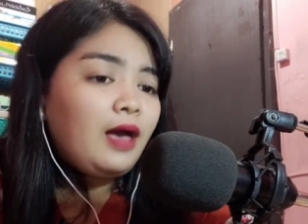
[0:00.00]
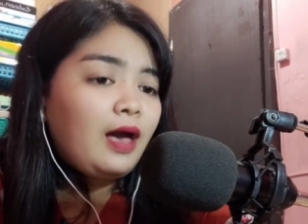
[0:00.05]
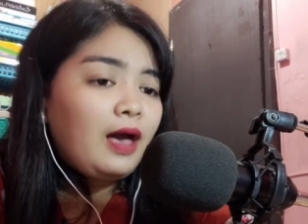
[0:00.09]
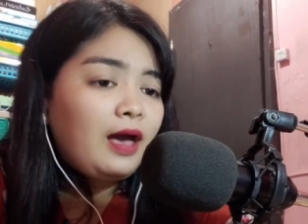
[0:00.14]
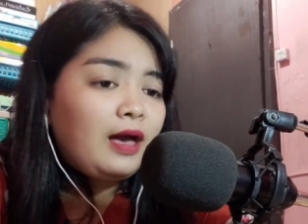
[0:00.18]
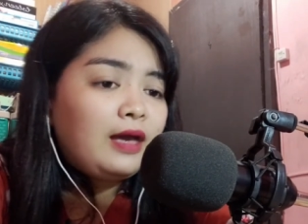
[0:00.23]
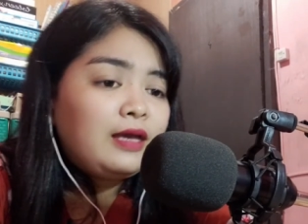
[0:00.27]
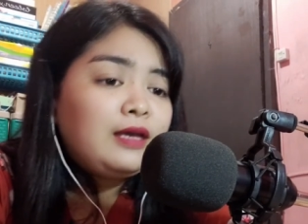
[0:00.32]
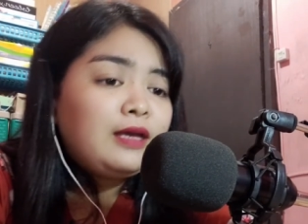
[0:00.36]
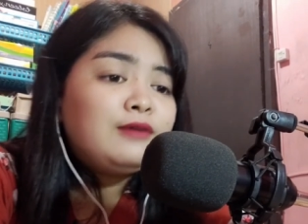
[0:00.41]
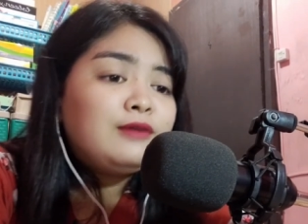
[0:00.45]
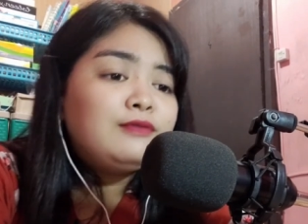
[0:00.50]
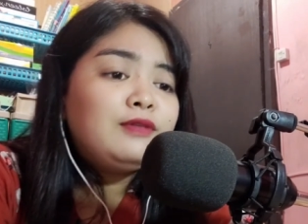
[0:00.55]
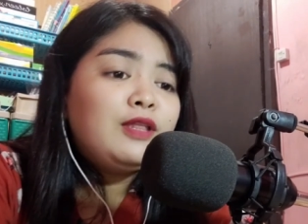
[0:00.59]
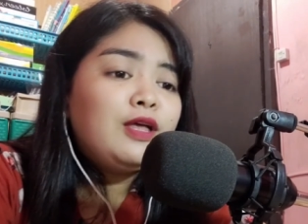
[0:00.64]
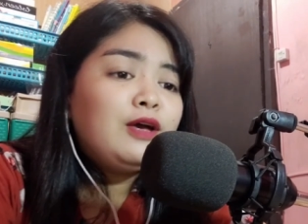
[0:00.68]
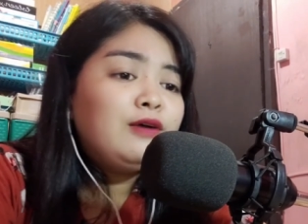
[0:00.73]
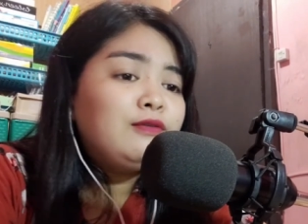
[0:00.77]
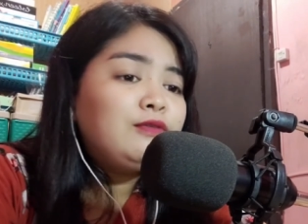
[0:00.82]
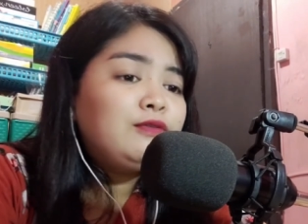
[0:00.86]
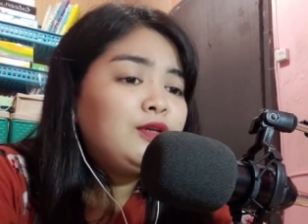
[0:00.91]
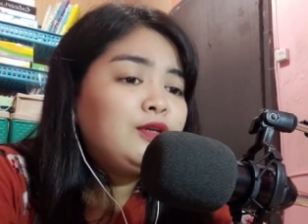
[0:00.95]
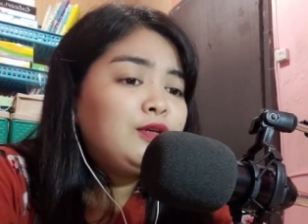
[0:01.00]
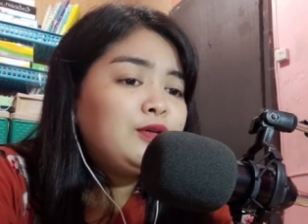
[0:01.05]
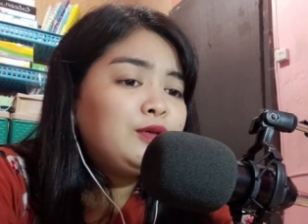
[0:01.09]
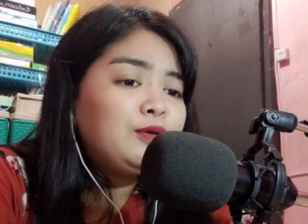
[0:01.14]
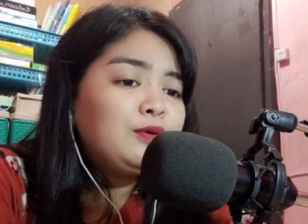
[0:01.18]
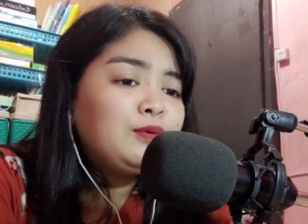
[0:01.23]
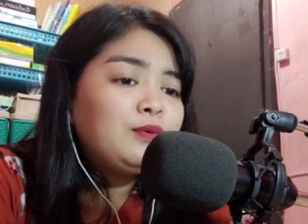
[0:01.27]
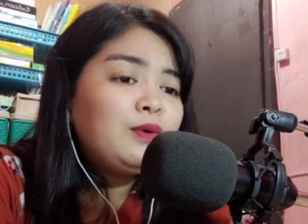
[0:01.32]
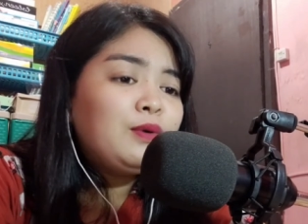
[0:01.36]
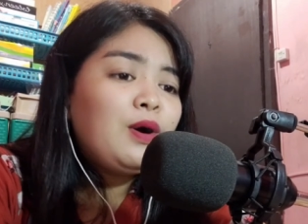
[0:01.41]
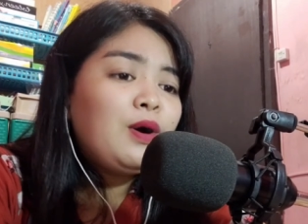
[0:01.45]
I have loved
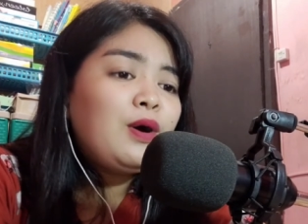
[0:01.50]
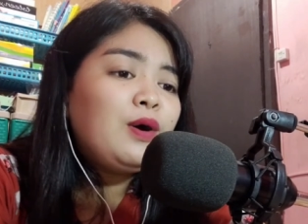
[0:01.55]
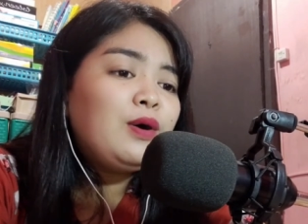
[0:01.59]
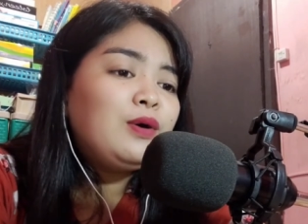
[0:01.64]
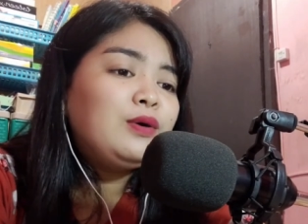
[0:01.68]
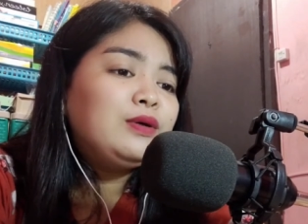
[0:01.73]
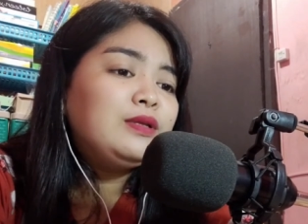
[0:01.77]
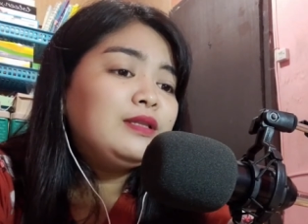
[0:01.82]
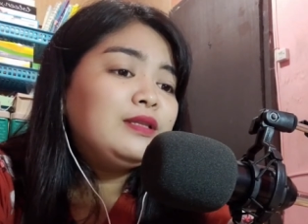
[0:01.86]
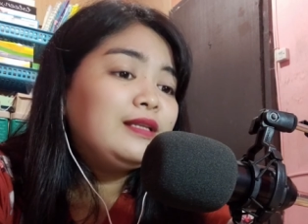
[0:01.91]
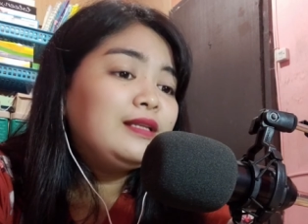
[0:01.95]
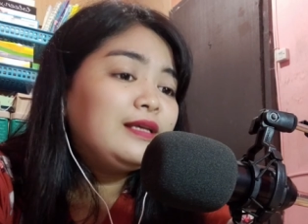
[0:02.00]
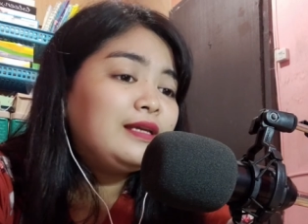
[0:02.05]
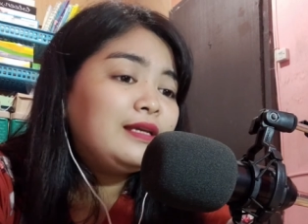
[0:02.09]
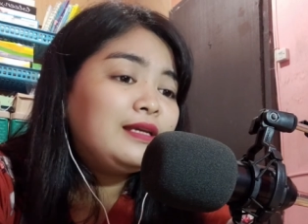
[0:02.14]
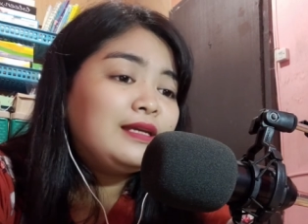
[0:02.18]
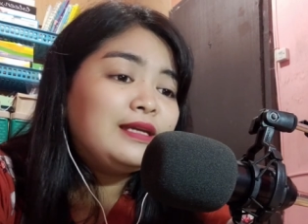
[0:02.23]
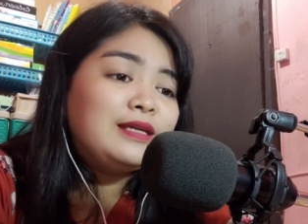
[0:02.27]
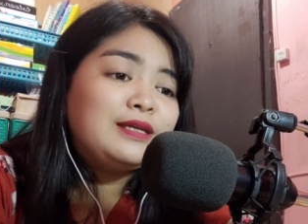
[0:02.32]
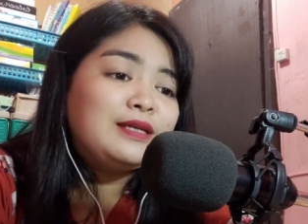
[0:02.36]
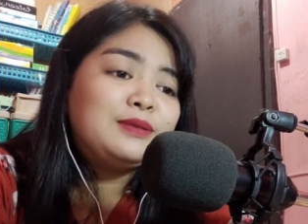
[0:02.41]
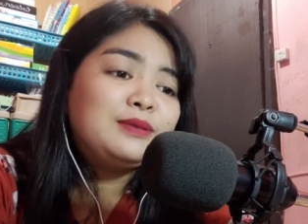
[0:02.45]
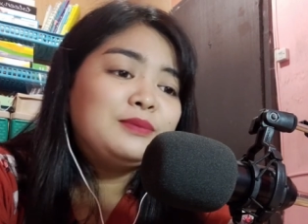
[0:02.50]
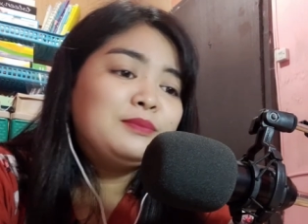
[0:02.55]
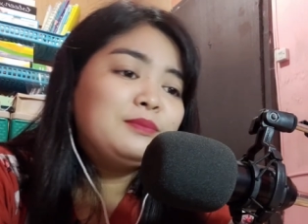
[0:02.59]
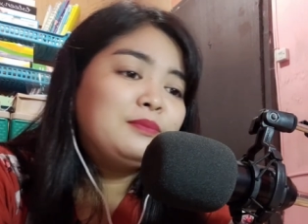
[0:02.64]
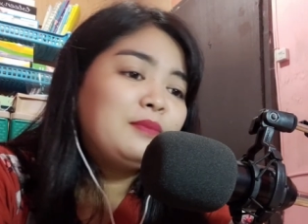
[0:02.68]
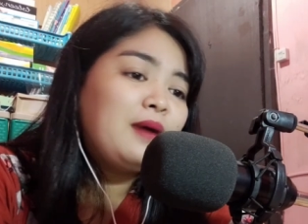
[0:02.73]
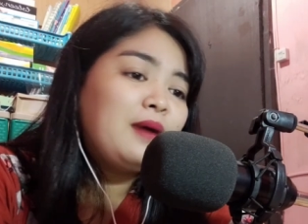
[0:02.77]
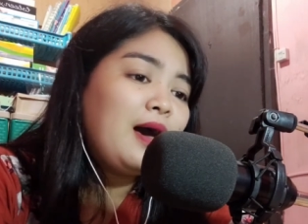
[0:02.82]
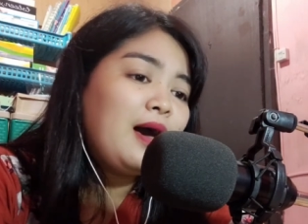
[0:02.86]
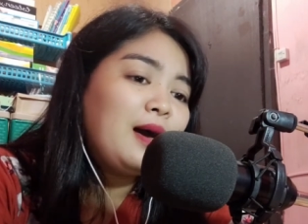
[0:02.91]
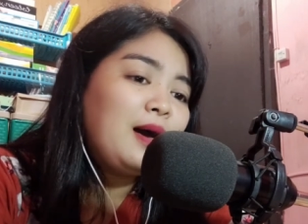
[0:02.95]
you only in
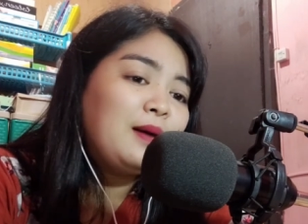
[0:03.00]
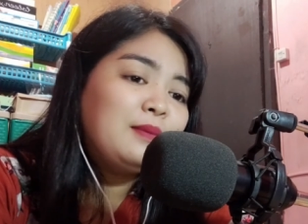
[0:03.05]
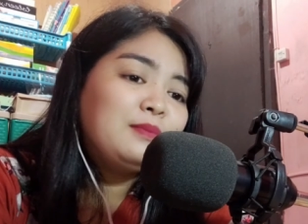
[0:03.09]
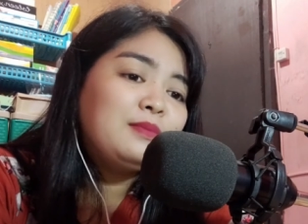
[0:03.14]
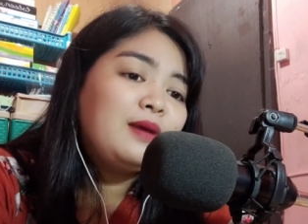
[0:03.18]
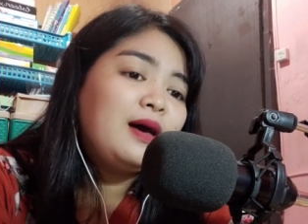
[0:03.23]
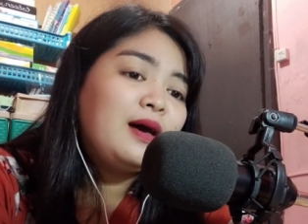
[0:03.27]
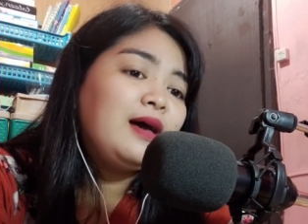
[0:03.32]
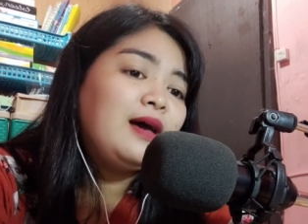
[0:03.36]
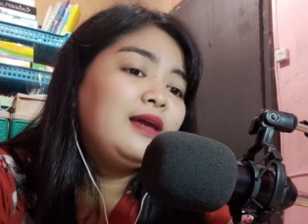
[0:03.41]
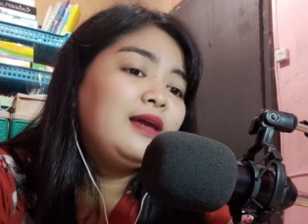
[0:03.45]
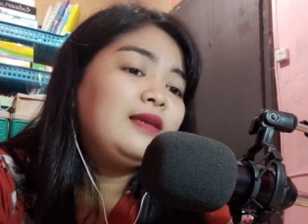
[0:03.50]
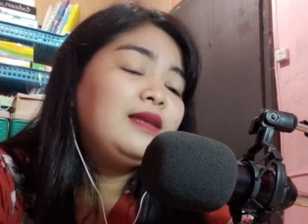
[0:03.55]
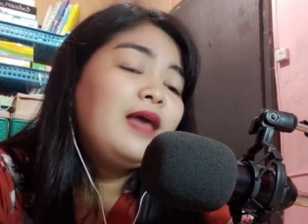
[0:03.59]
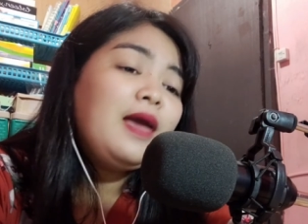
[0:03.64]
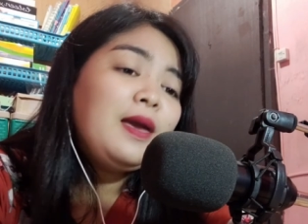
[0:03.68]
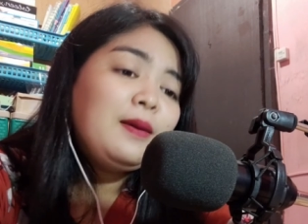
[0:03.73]
my mind,